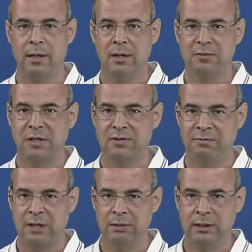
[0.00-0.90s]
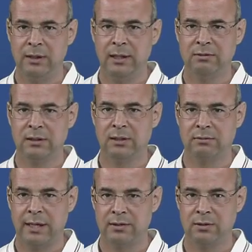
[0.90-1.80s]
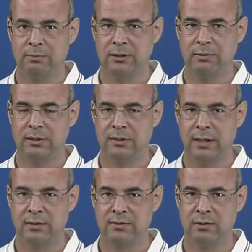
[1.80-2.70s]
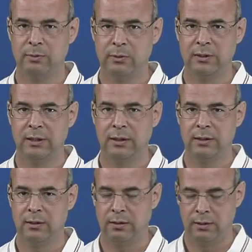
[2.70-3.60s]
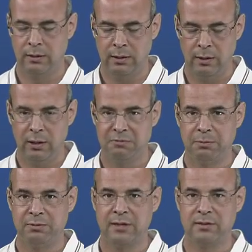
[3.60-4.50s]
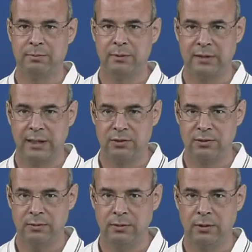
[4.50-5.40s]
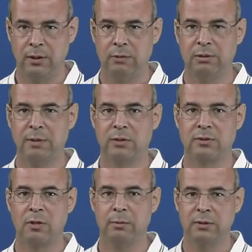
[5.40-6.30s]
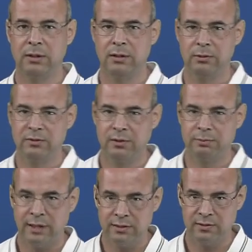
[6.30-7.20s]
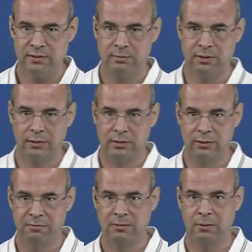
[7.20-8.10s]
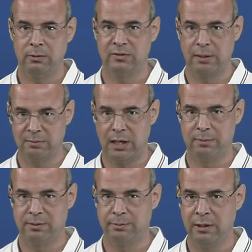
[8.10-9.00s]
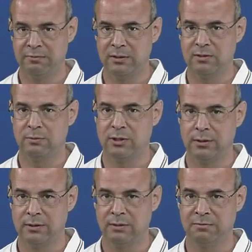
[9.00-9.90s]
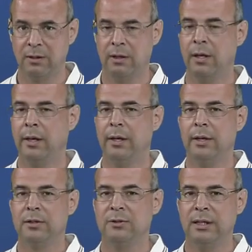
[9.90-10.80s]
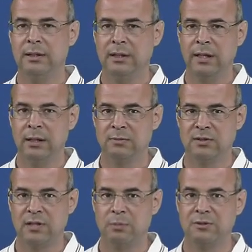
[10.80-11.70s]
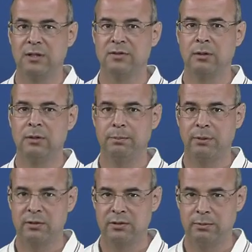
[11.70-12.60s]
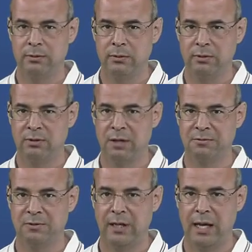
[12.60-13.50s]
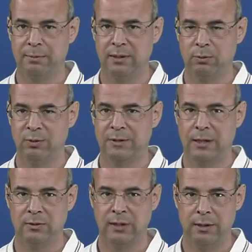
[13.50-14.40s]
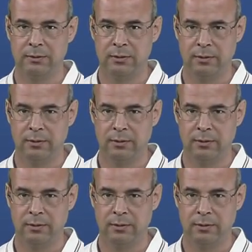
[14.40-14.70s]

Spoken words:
There's a very clear interaction between tense and mood here. For present potential, we most commonly use a present subjunctive, or sometimes a perfect subjunctive, to indicate that something is only possible rather than happening without doubt.